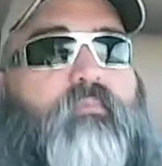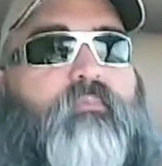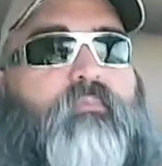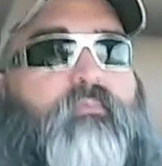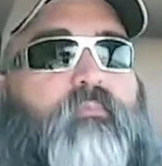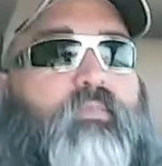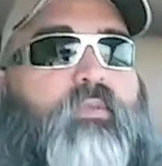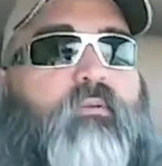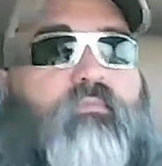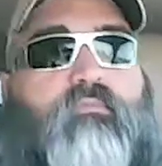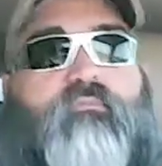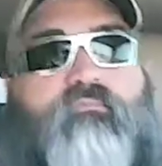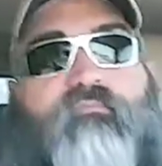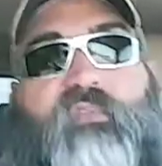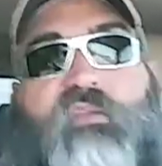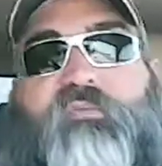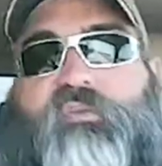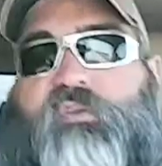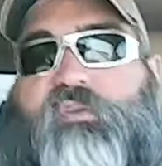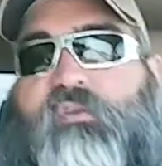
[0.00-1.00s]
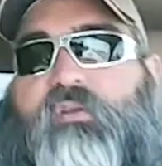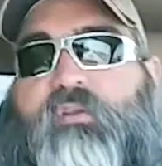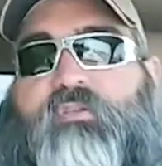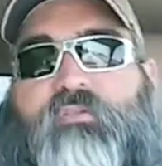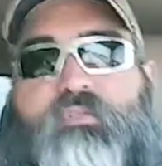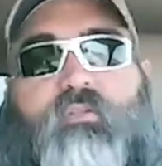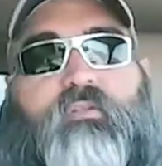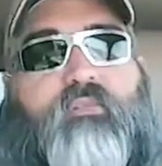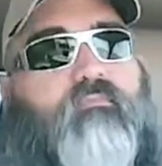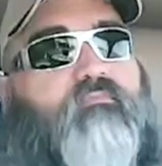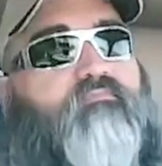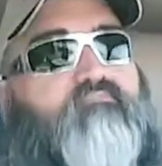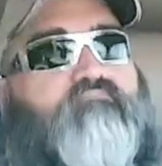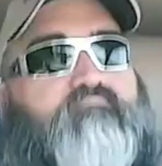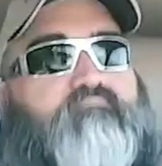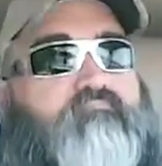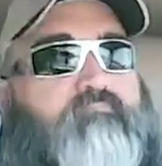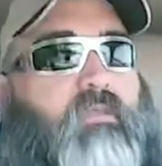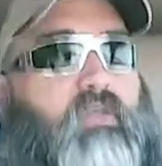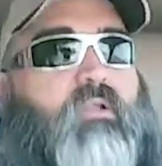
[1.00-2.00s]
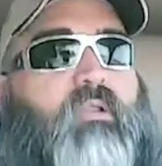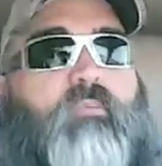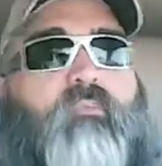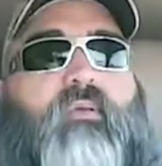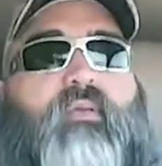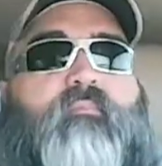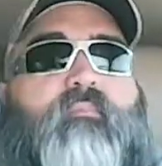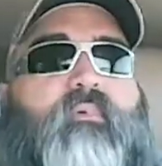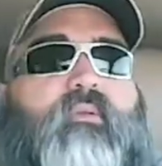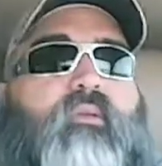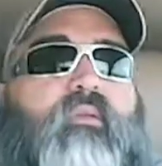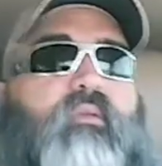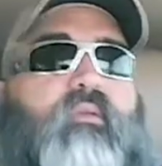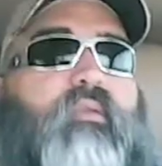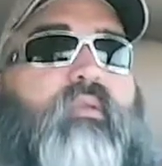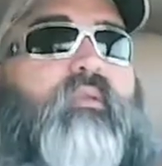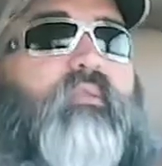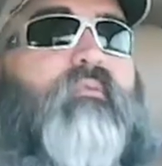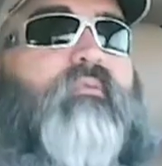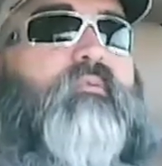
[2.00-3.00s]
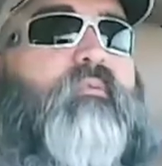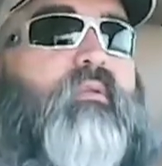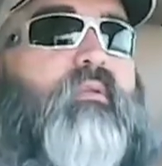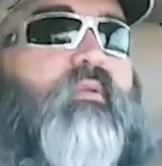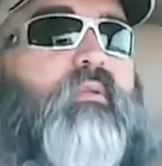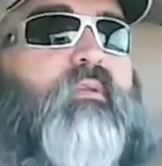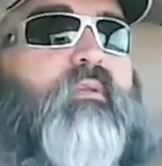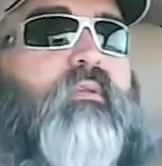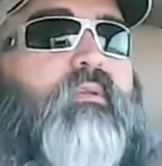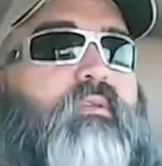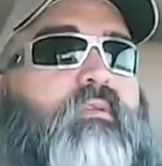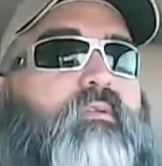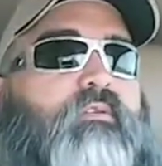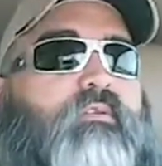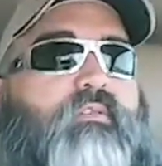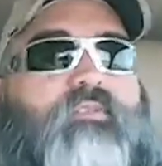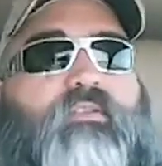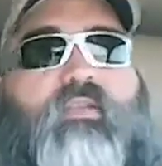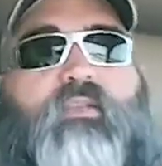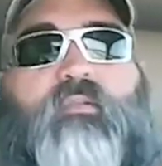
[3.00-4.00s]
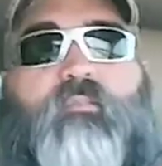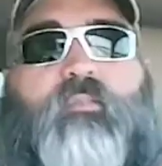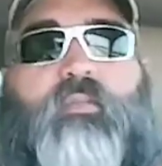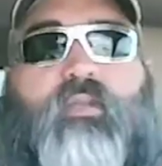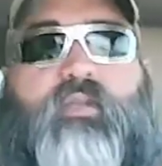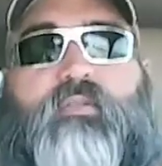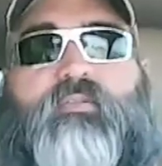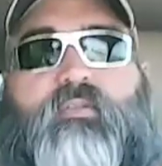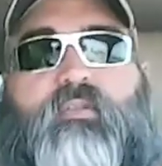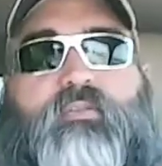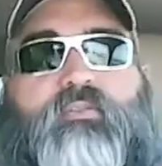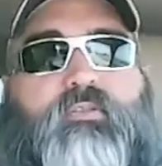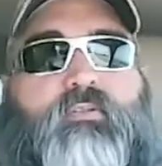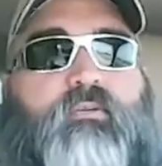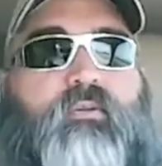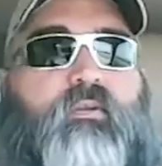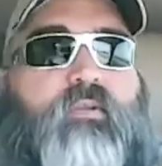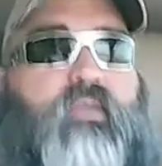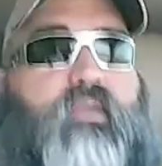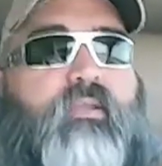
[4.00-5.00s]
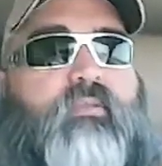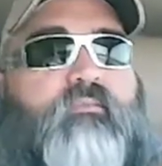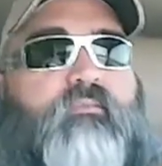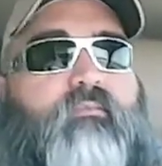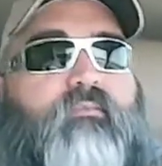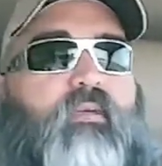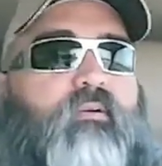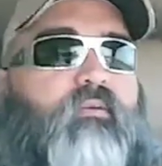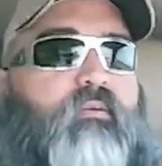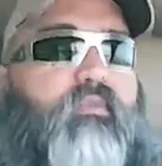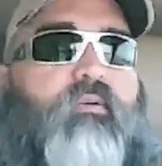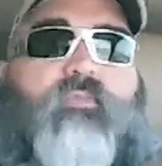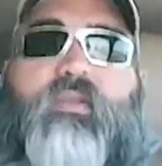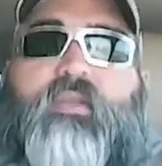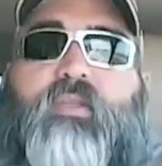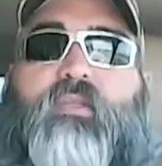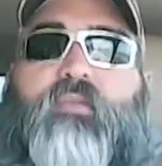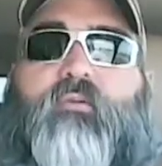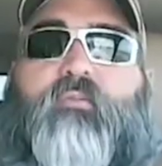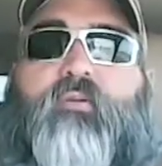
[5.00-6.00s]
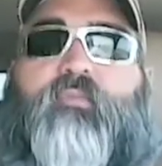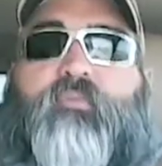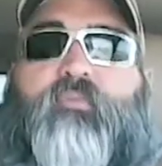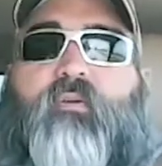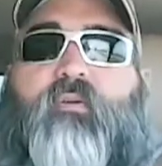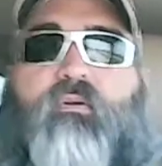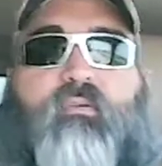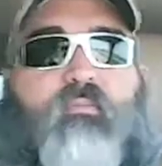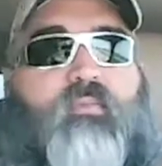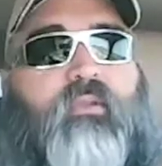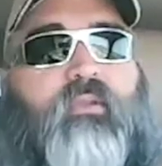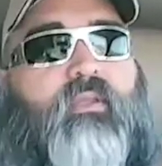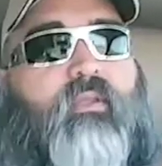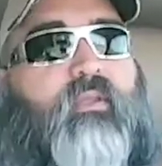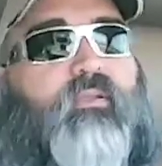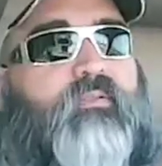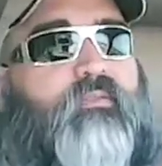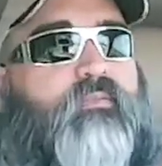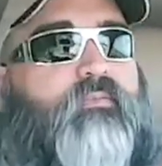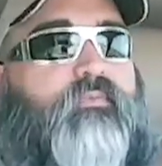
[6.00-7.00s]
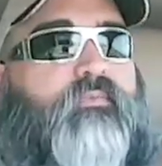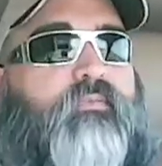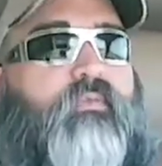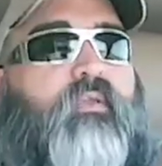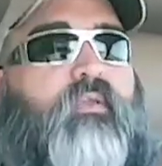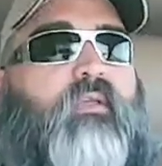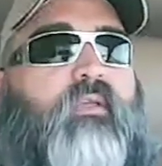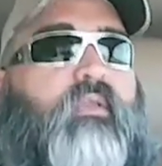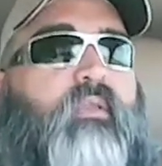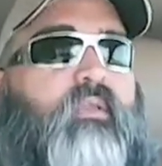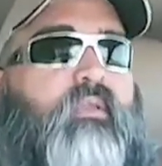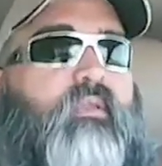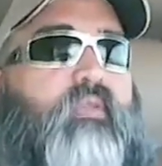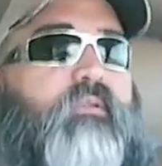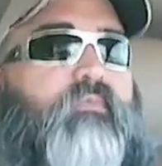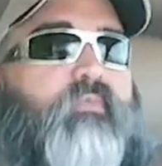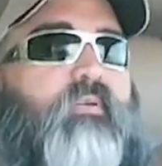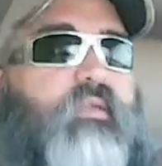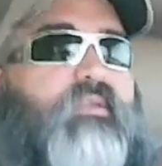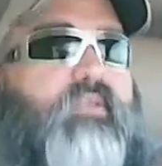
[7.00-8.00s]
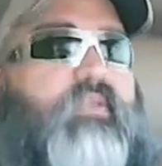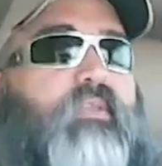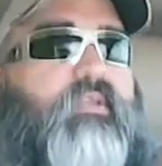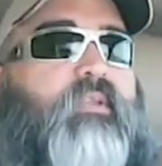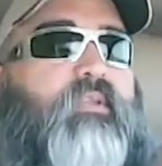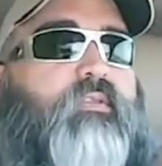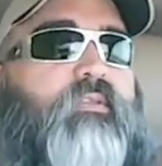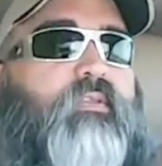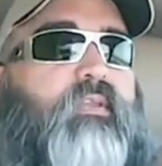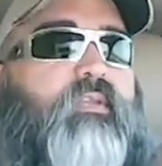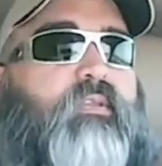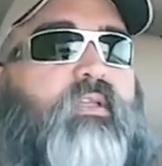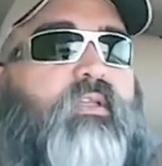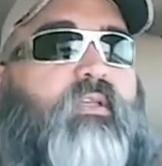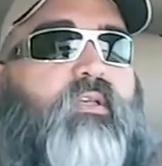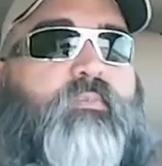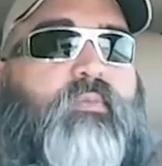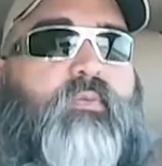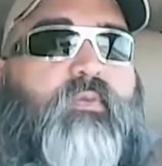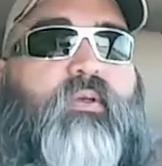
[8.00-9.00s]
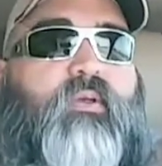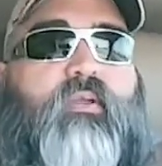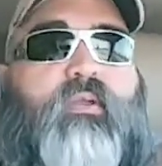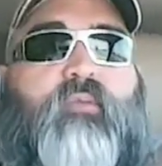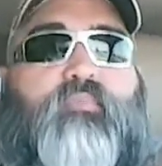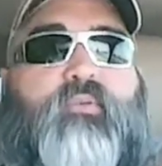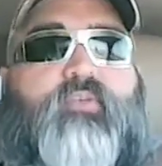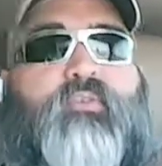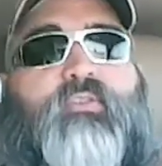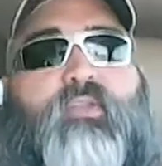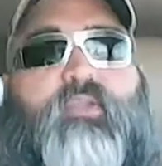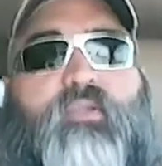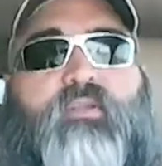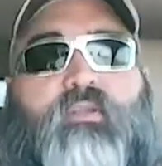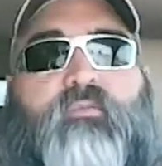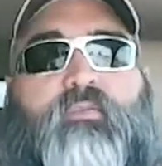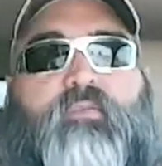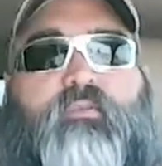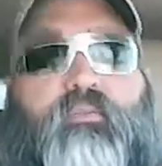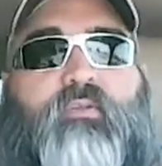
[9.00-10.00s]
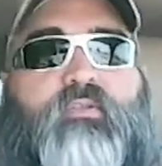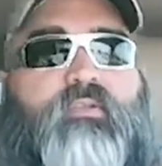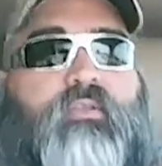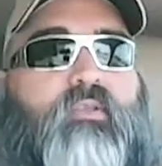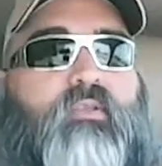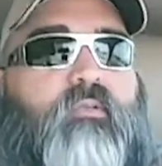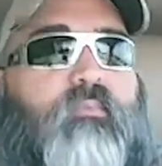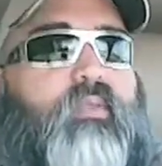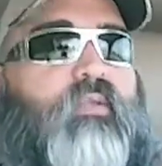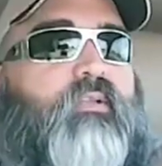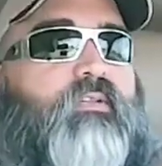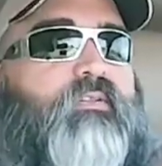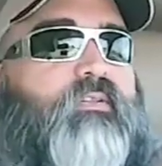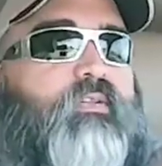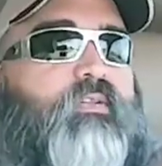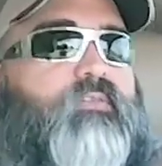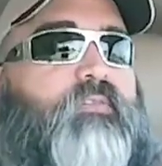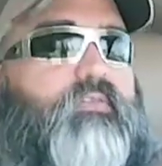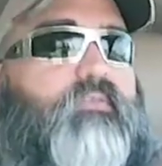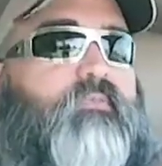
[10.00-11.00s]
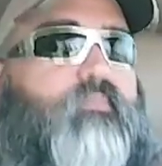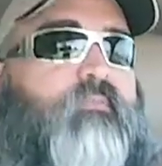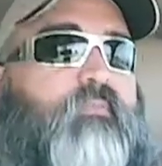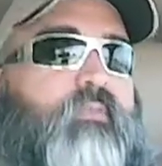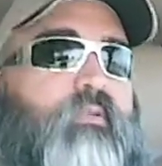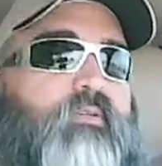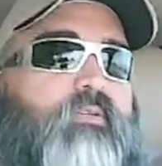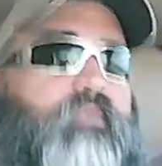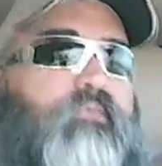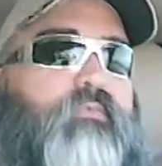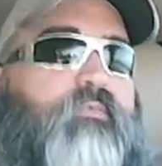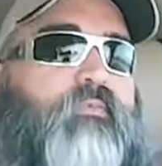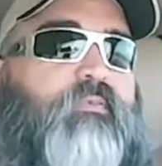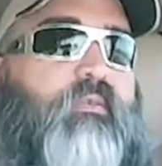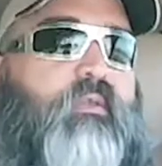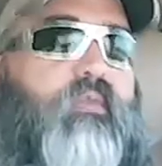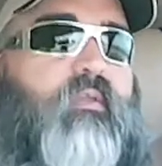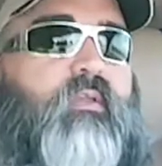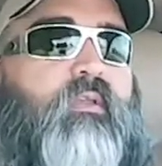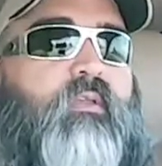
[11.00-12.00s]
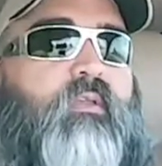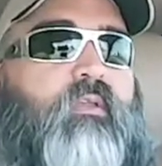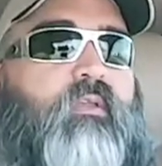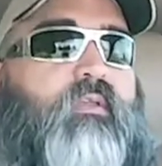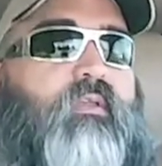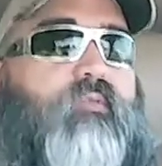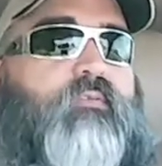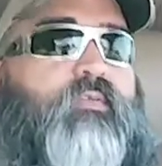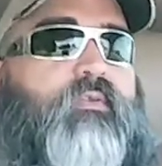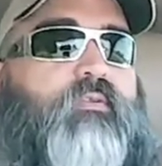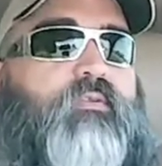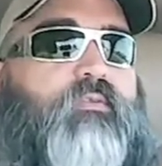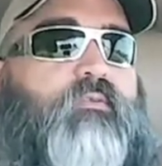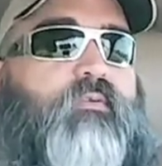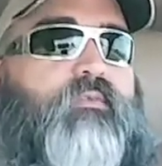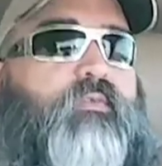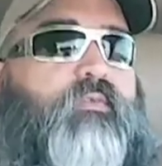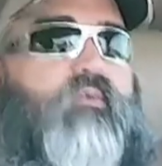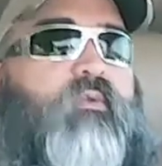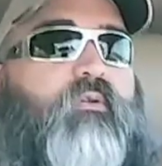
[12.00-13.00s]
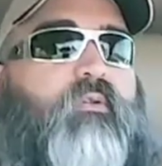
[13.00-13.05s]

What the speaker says: you know, if you're interested, call him up and just tell him that I sent you. I don't know if I get a referral, but hey, guys, if I did anything to help you out, I appreciate it. If you would tell him that I sent you, because if there's a referral,